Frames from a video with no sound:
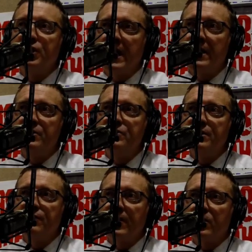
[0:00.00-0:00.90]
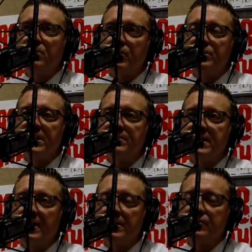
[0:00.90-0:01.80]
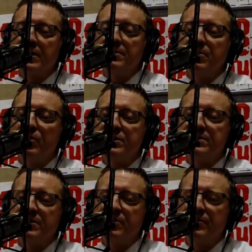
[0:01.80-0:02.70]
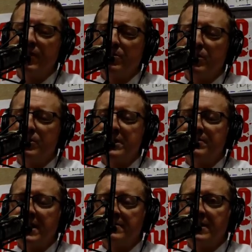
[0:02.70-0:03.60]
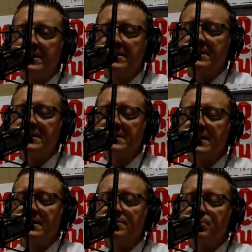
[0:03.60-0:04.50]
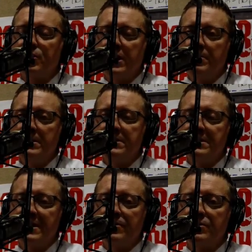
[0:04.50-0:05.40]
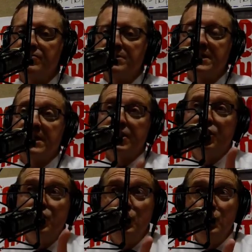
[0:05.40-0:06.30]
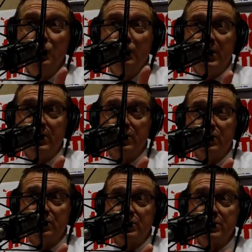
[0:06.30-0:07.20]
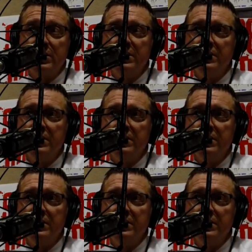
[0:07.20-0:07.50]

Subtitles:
change the Federal Motor Safety Act, because the Federal Motor Safety Act of 1966 prohibits dealers from selling new vehicles